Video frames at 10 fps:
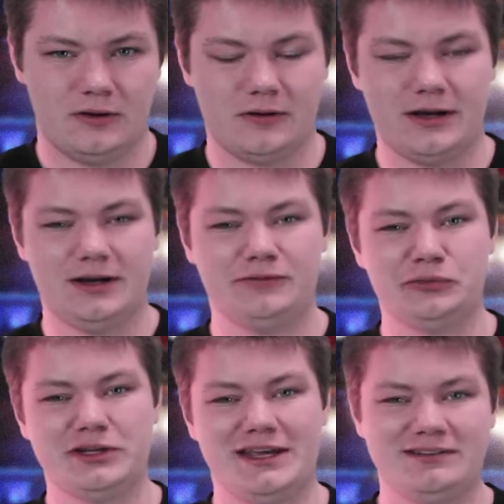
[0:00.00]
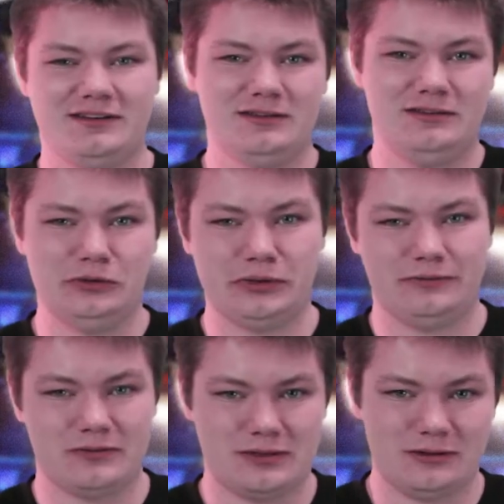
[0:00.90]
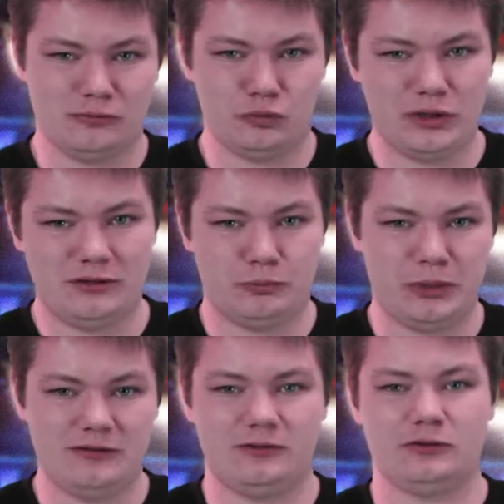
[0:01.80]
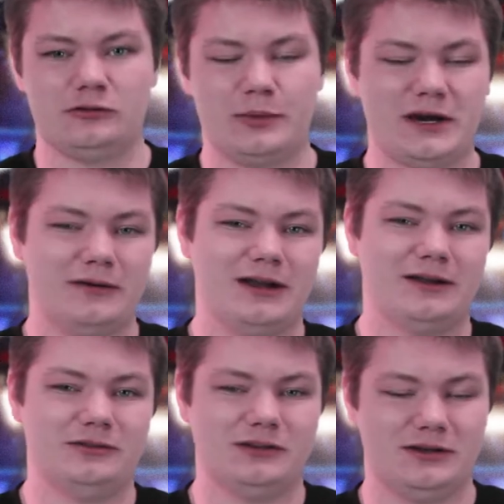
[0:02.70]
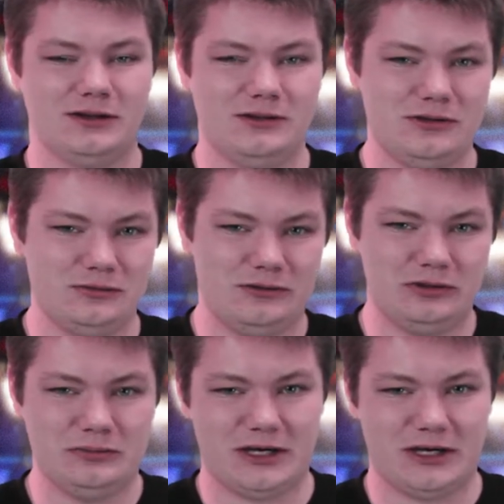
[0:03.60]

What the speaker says: Alright everyone, that's going to do it for this week's Pistols Powerhouse on YouTube.